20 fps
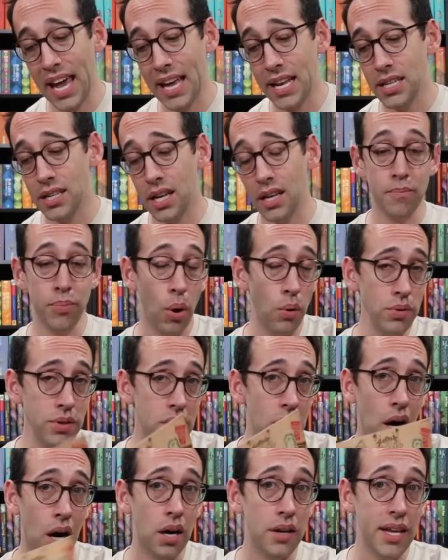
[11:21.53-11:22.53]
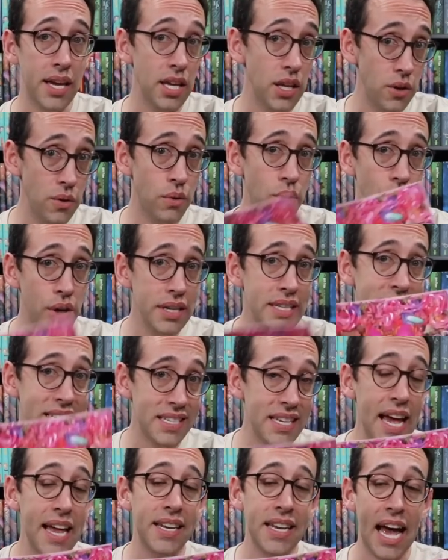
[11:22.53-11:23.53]
and postcard that you could
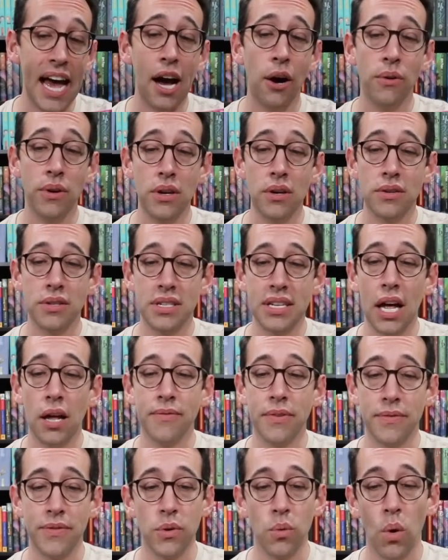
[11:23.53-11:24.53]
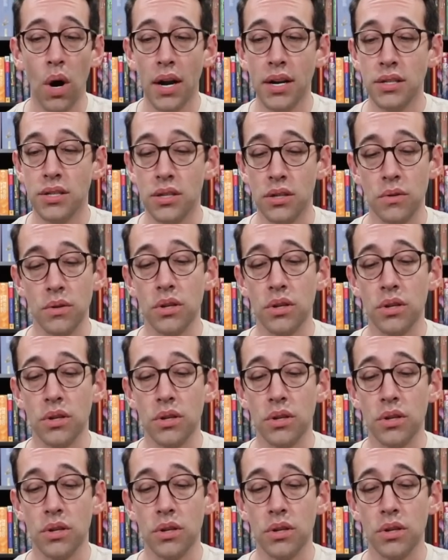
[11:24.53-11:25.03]
send out yourself if you wanted to.